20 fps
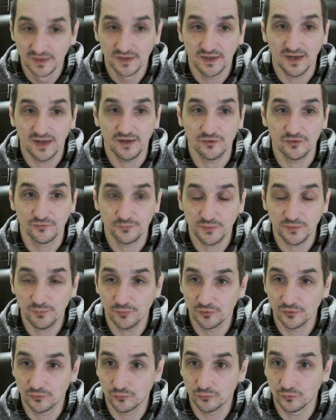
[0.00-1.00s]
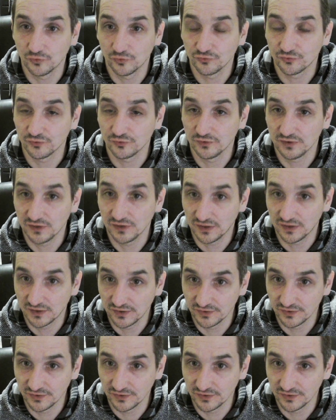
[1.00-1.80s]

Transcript: and of people who want to learn